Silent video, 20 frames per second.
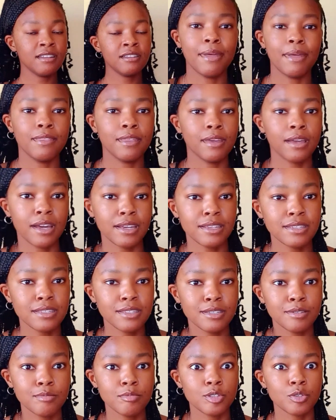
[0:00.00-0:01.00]
and the
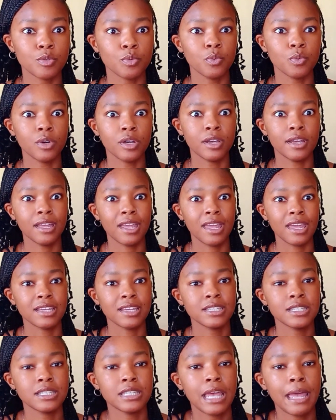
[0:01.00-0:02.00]
customs were
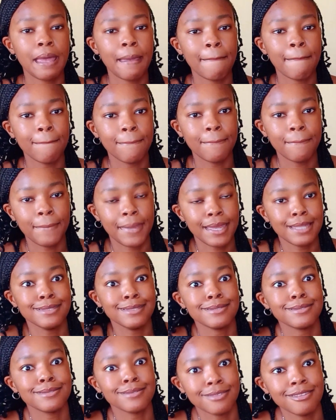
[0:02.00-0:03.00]

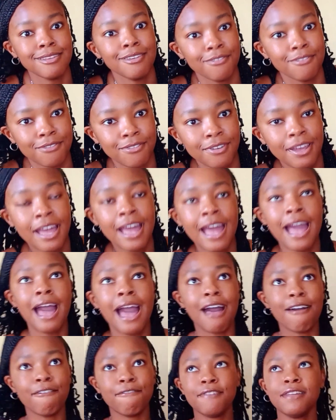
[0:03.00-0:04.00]
expensive.
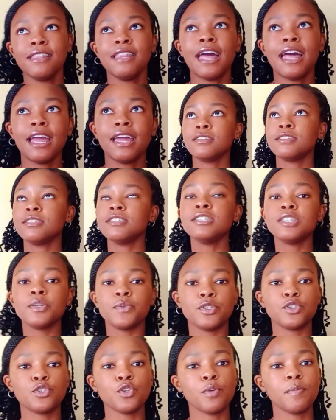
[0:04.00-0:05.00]
I feel like since there
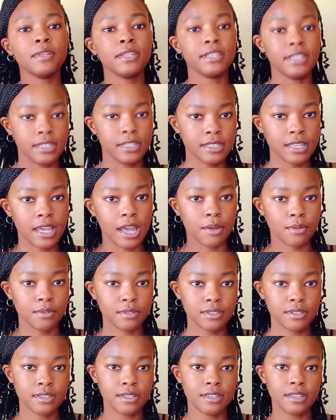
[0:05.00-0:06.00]
were so many
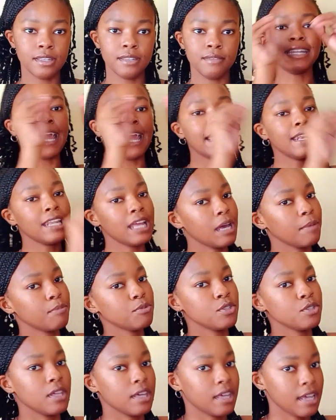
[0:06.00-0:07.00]
discounts, it added up
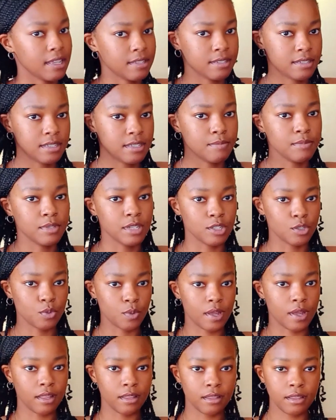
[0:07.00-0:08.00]
to the customs as
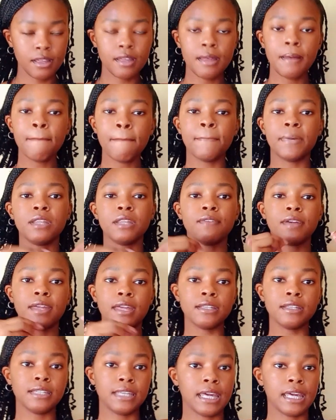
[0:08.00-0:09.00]
well. But if I
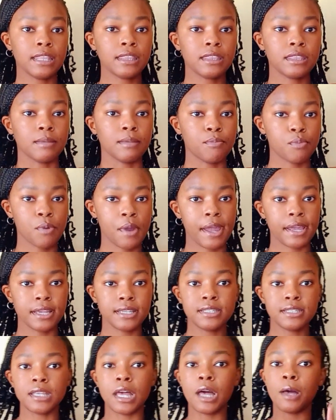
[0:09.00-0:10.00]
can get the
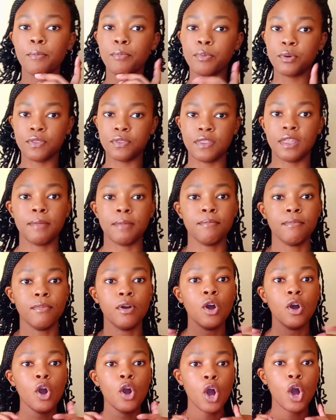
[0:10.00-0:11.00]
price, I'll put them
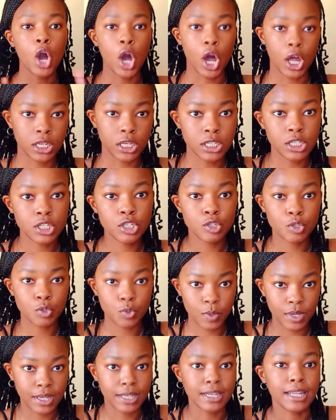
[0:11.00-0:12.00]
on the
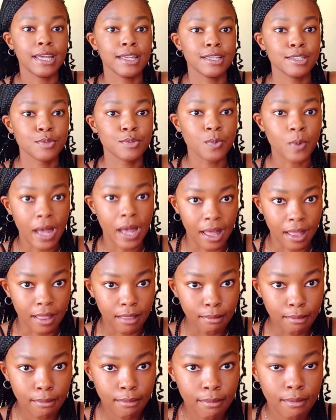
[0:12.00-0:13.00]
screen as
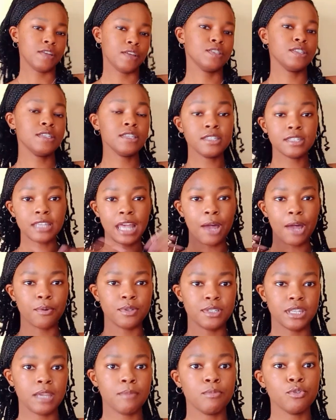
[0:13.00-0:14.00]
well. Since I
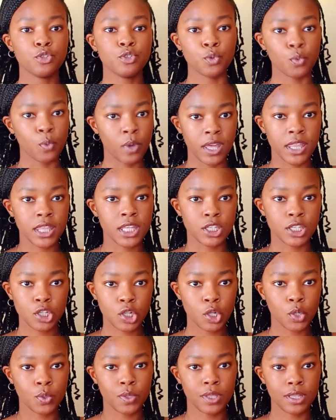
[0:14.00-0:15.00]
was able to wear these
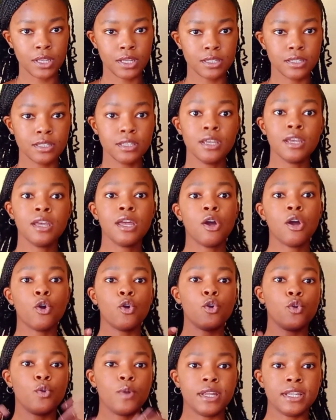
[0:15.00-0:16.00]
clothings
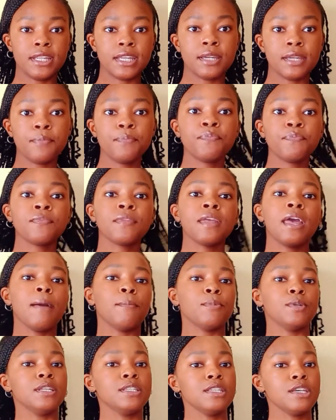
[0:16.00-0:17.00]
already, I
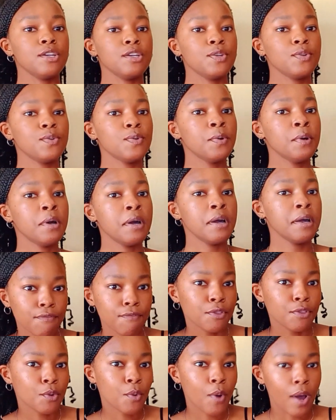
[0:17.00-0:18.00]
want to tell you if
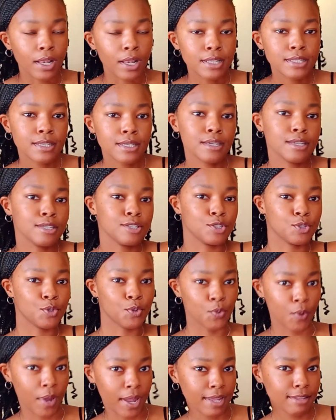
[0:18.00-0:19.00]
the quality is
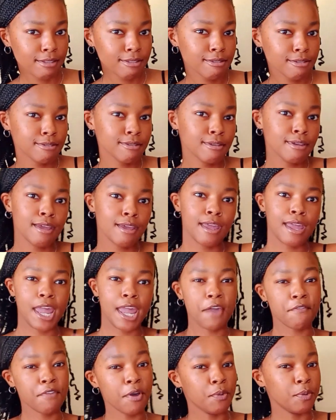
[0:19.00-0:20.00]
great,
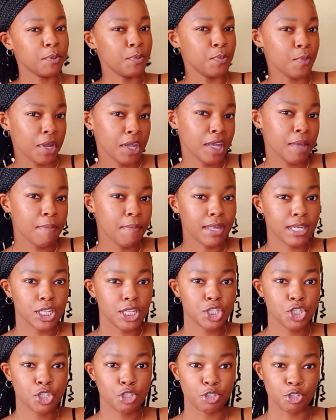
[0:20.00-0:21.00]
if I would recommend
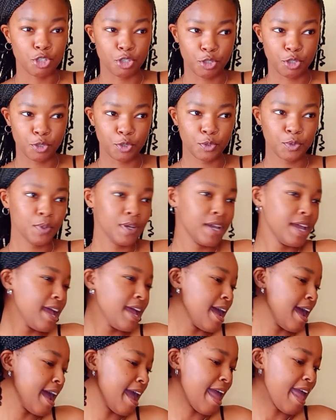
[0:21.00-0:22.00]
it to you,
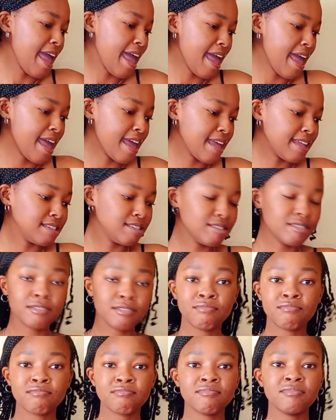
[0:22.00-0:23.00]
and
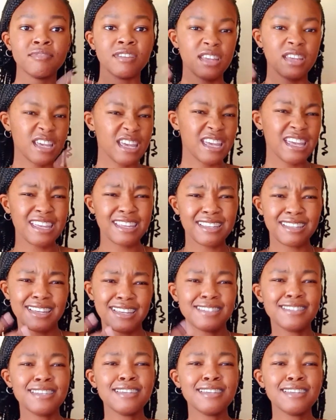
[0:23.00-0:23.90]
is